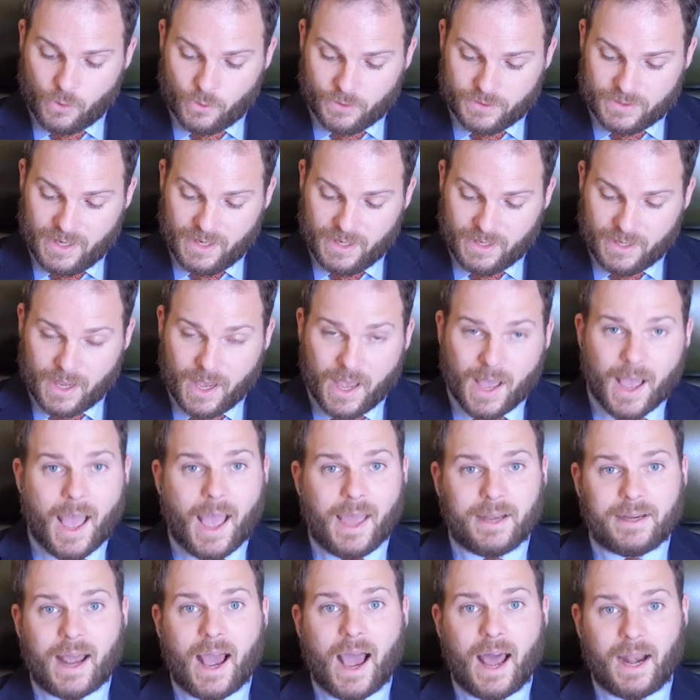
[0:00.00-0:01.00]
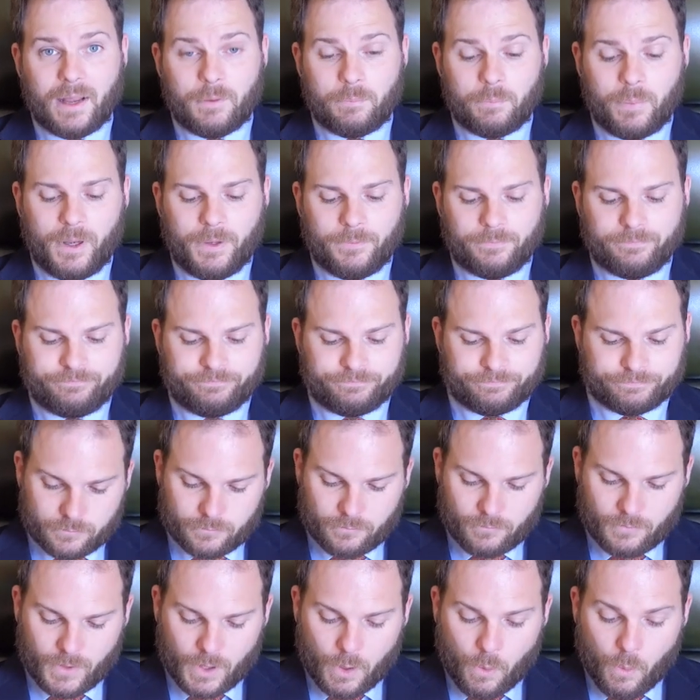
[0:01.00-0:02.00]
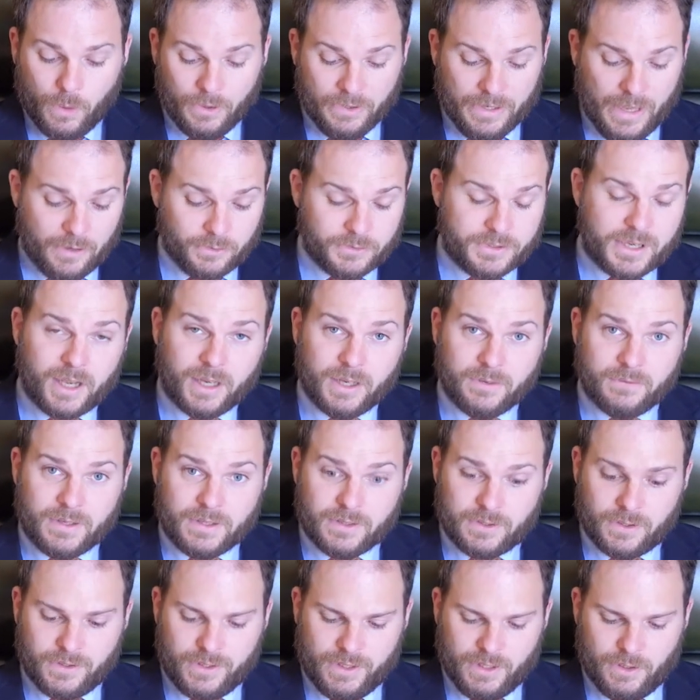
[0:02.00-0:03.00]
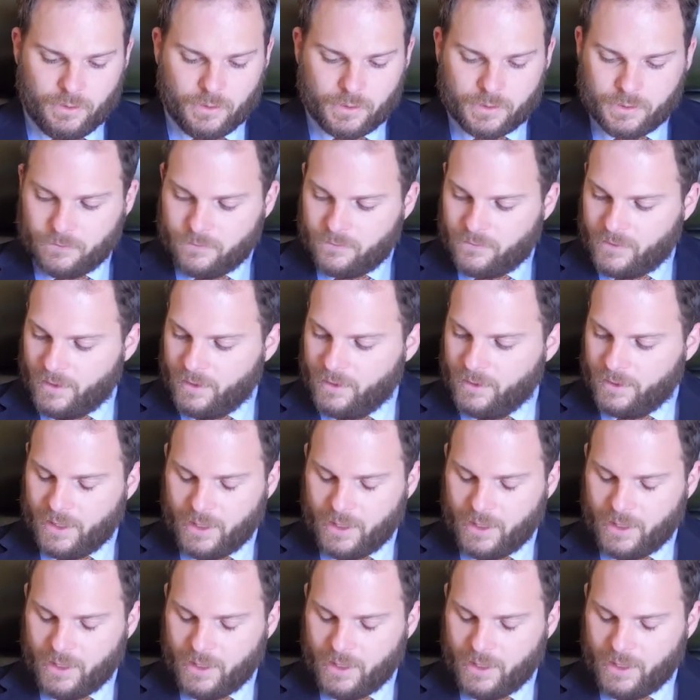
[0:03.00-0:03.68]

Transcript: Condega, and Jalapa. We'll now dive into the look and feel,